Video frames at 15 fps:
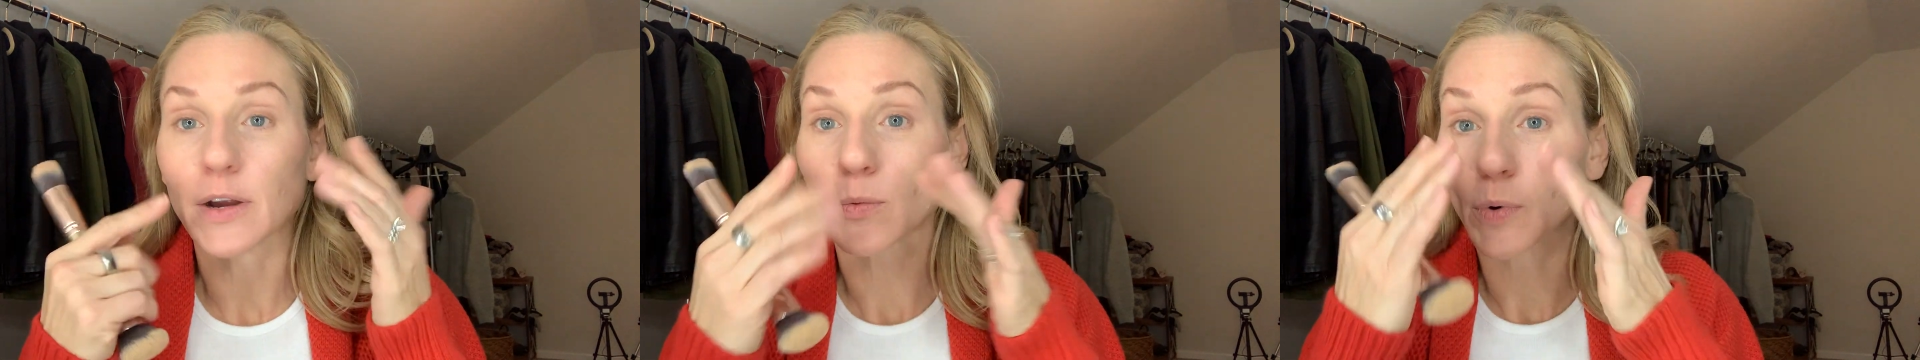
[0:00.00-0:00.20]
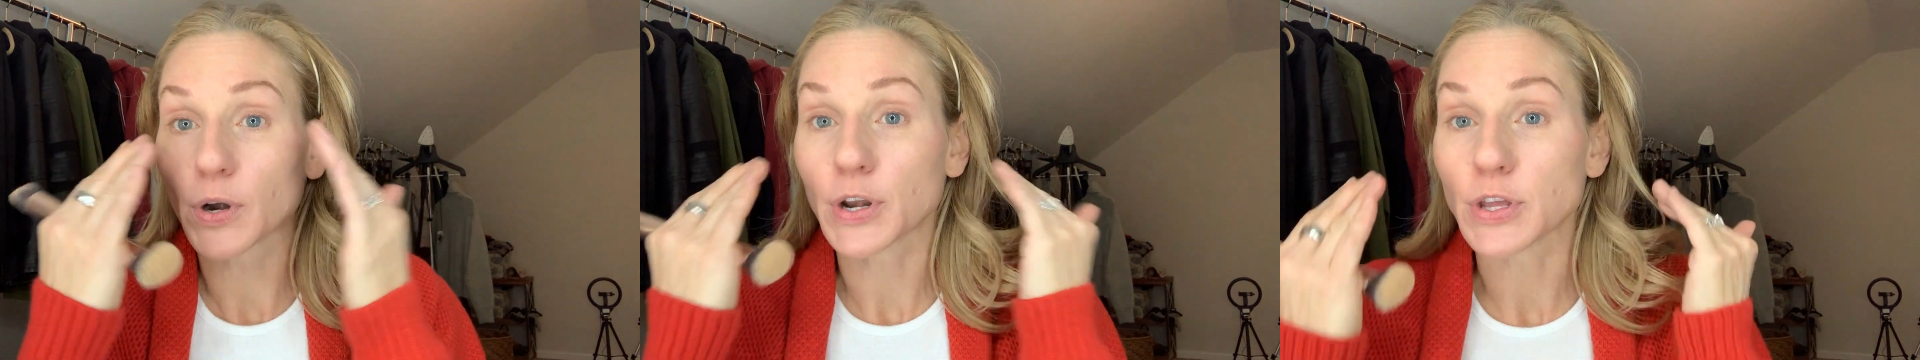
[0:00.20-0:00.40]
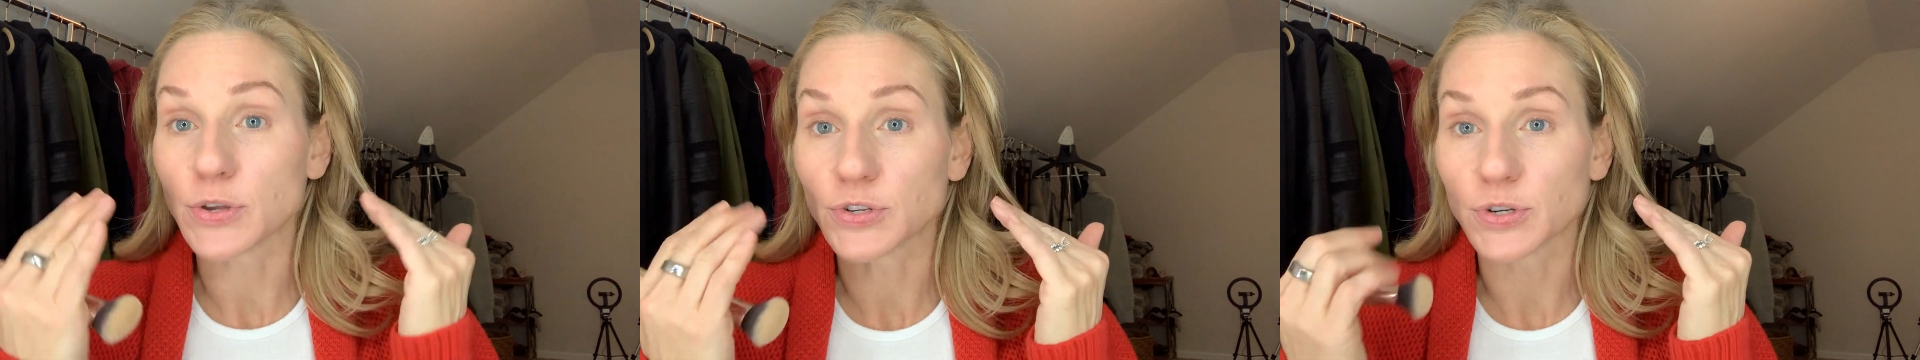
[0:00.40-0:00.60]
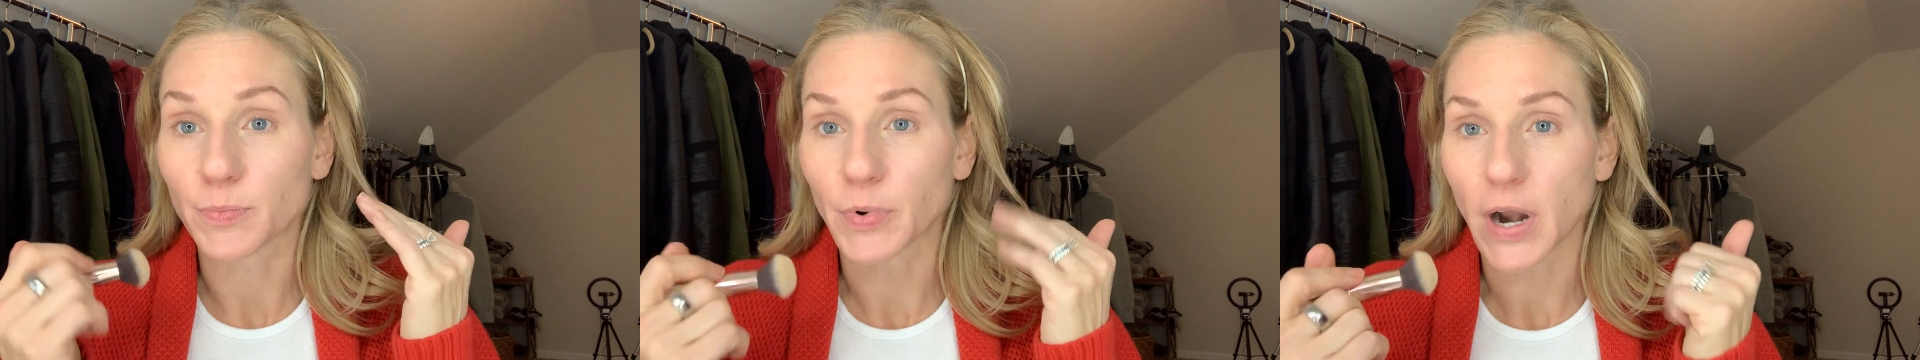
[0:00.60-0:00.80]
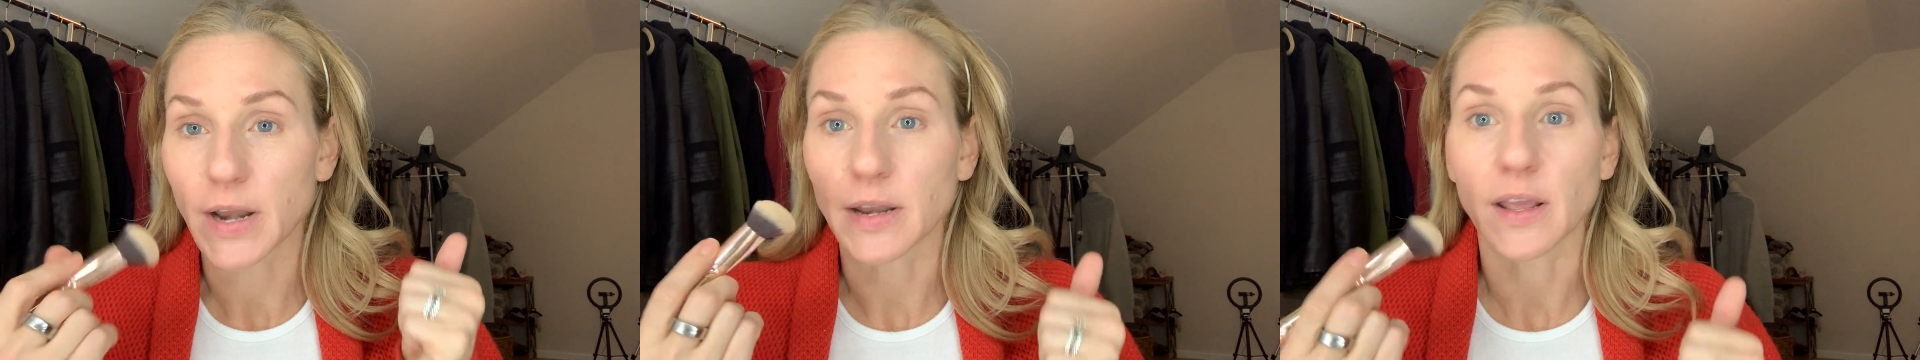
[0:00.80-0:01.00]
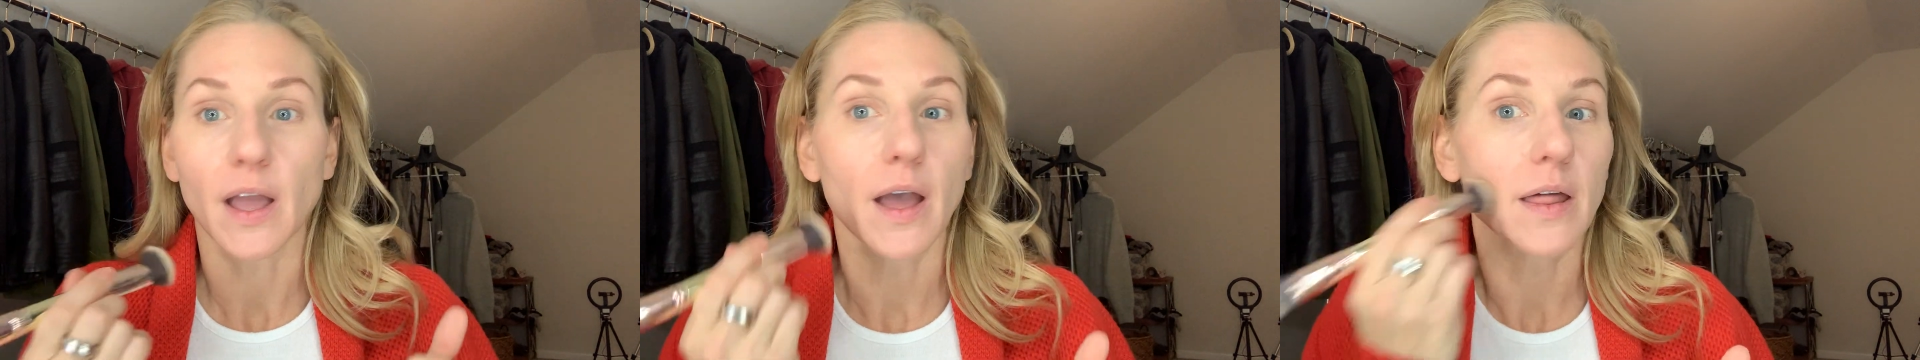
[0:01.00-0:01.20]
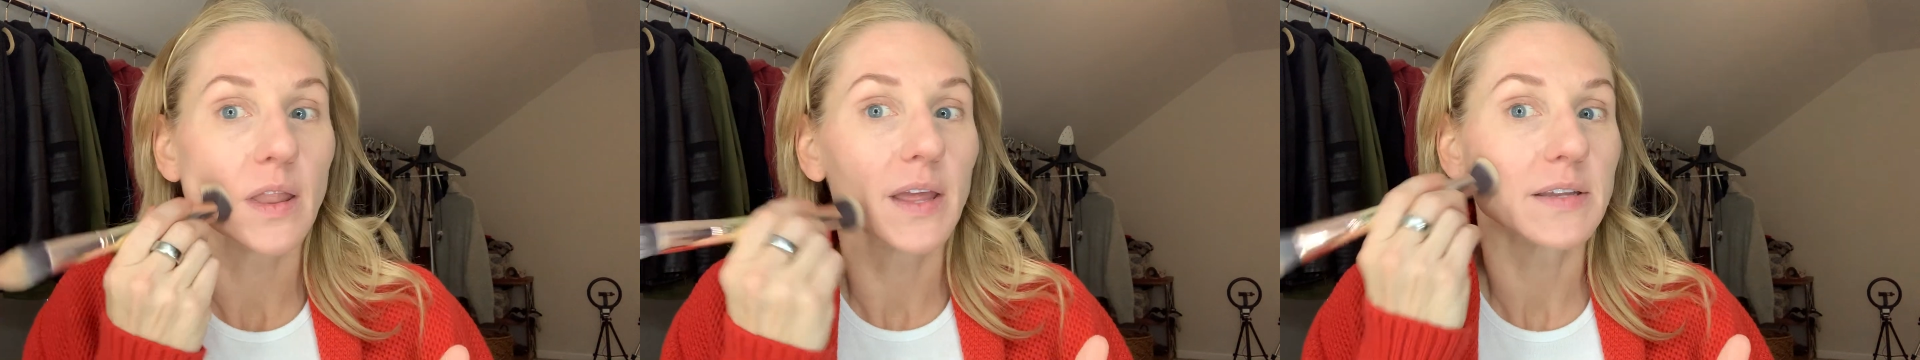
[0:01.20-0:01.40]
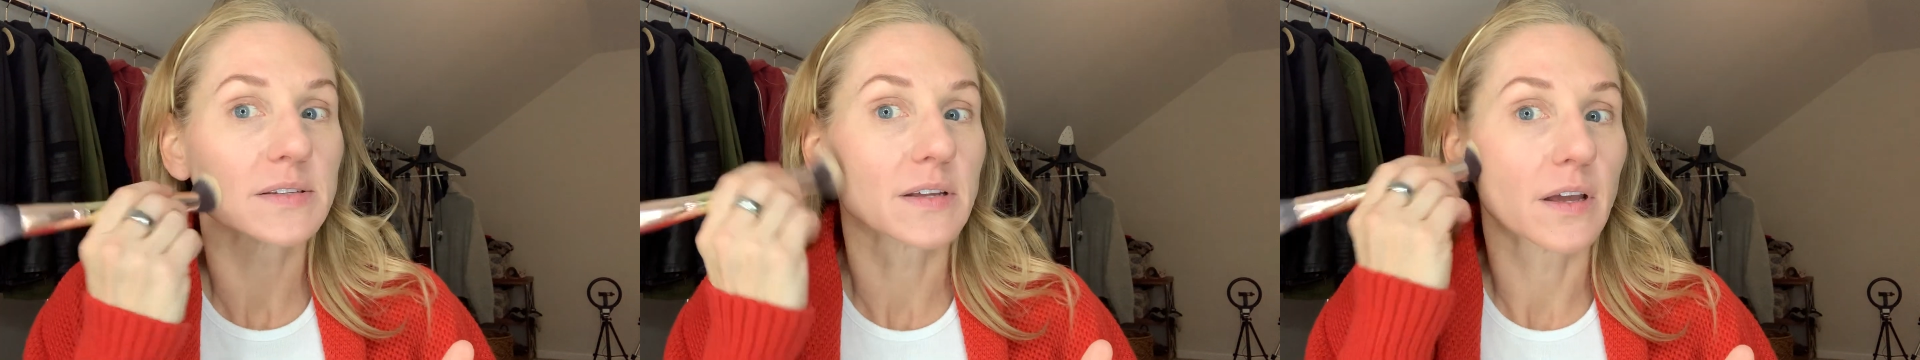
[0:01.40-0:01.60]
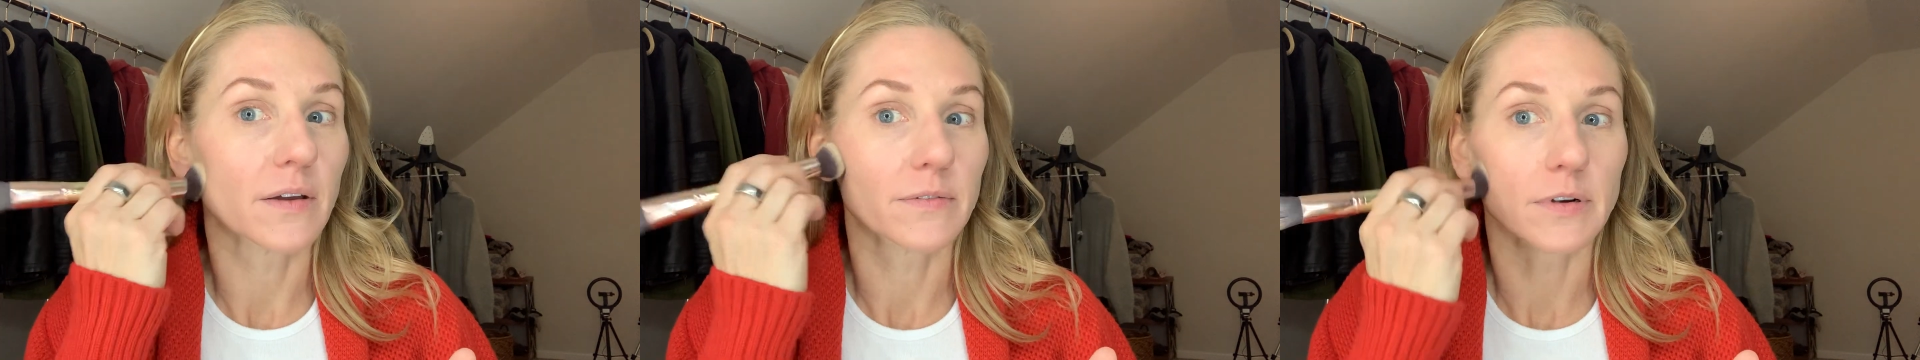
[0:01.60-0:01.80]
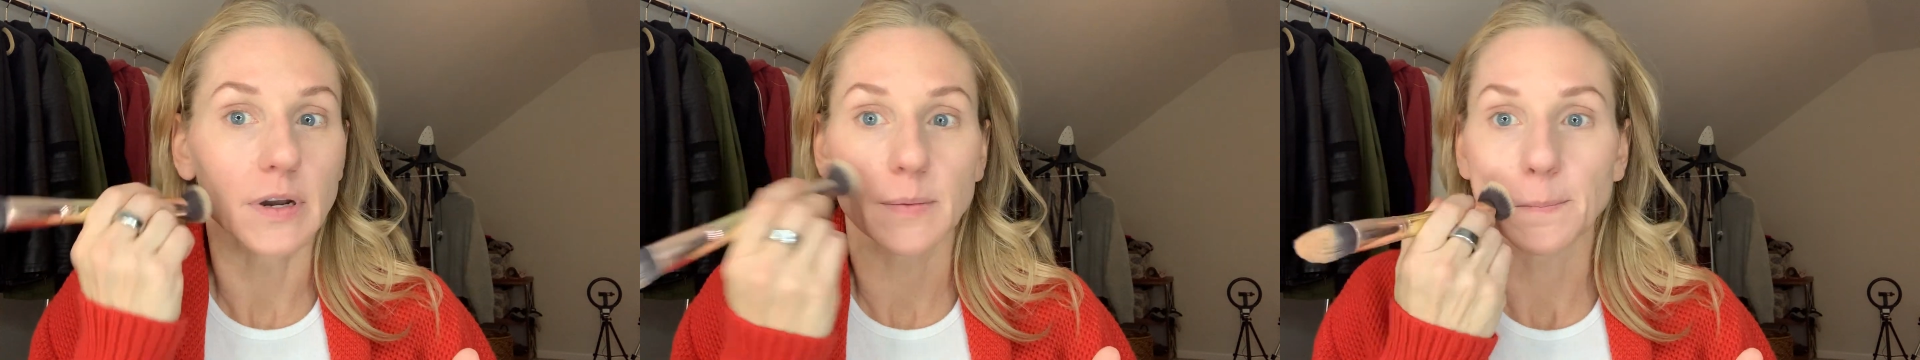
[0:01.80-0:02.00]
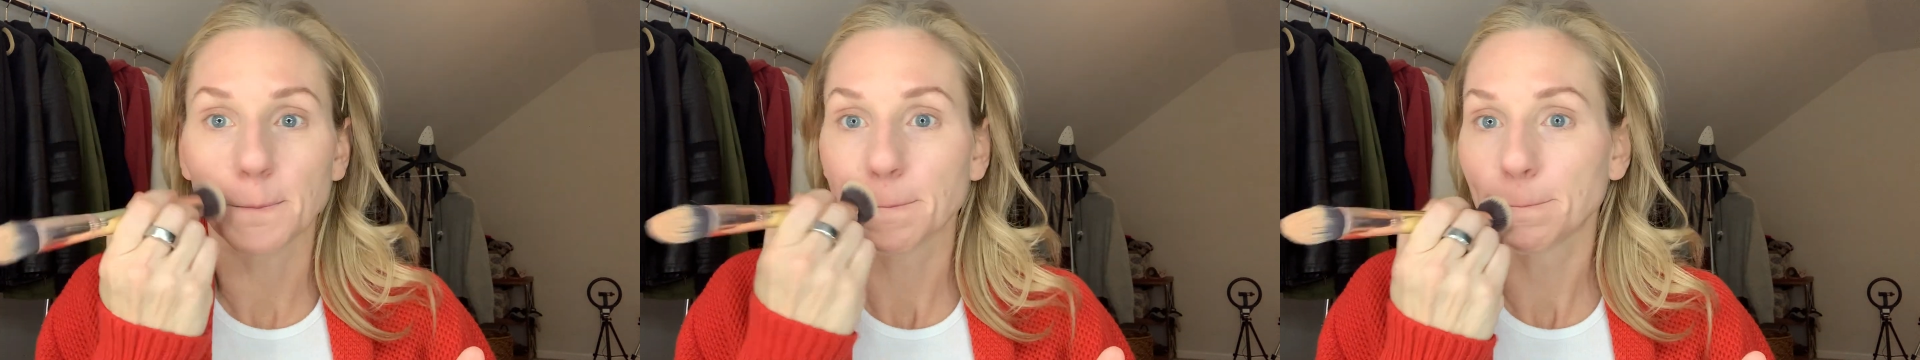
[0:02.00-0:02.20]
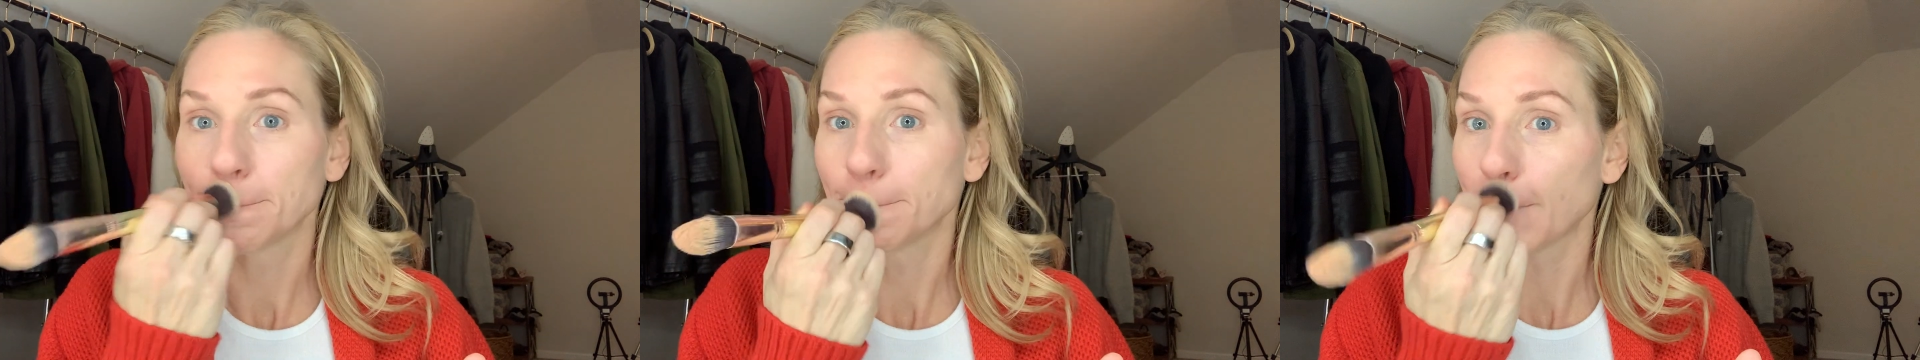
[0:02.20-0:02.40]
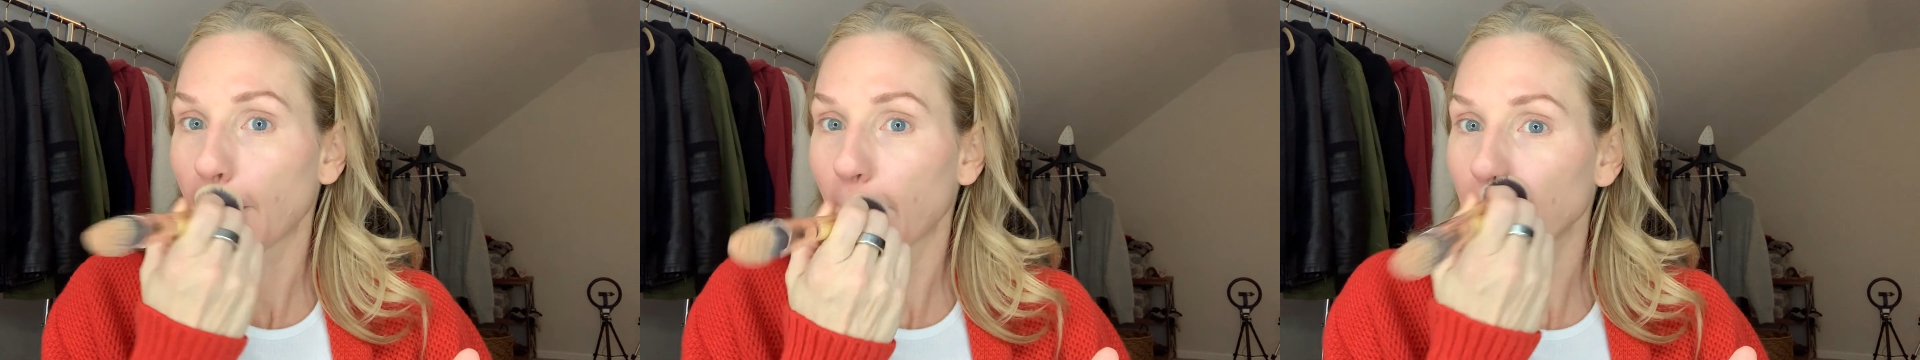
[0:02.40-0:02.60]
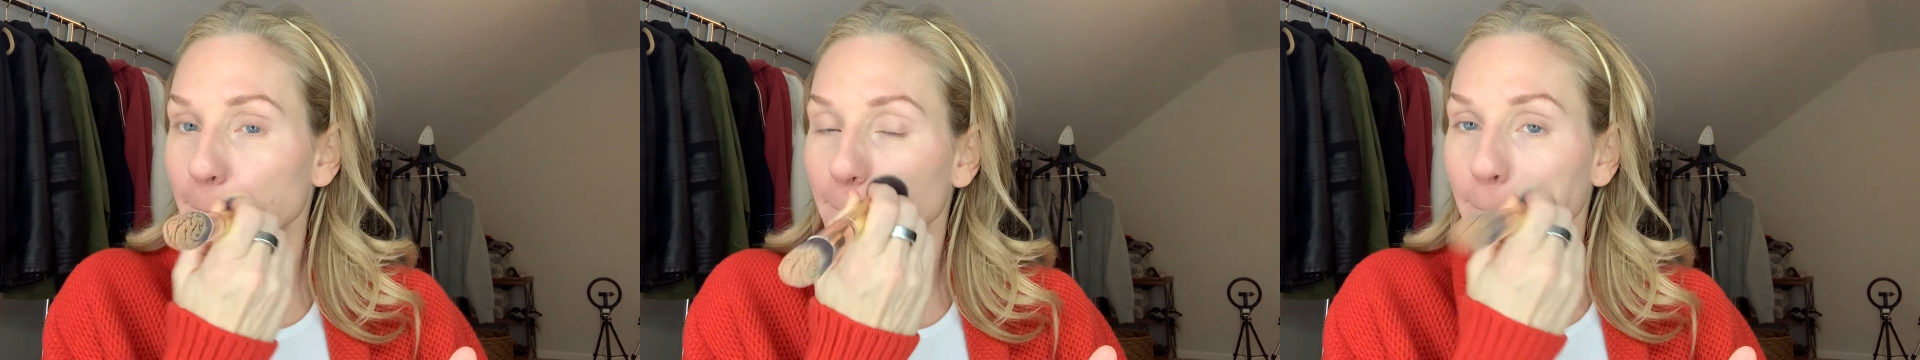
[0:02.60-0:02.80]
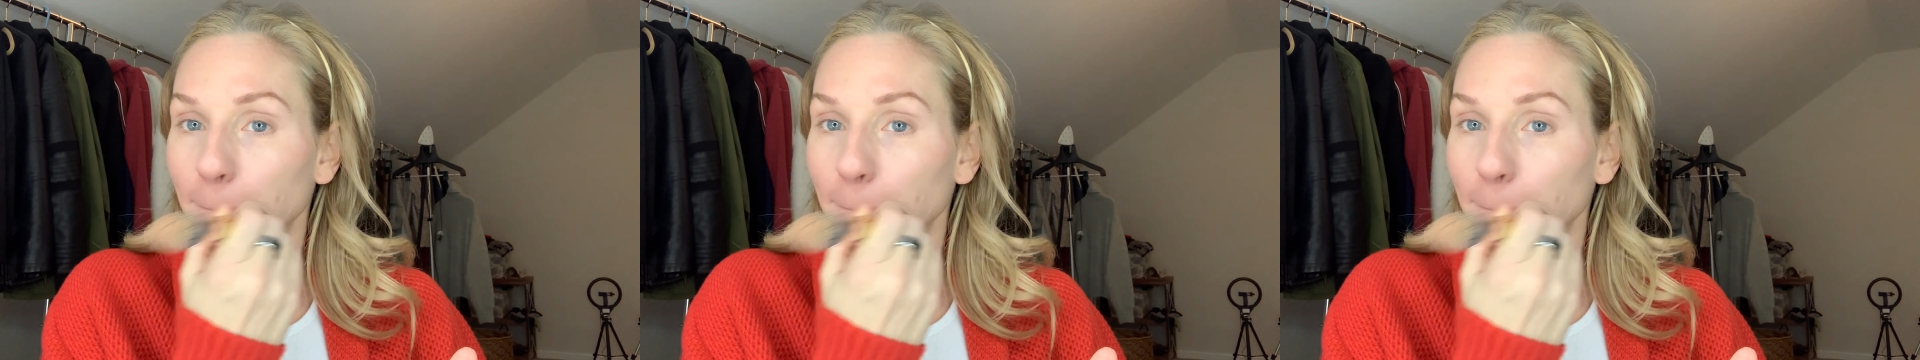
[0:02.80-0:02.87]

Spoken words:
we're going to use your brightening highlight to cover it, all right?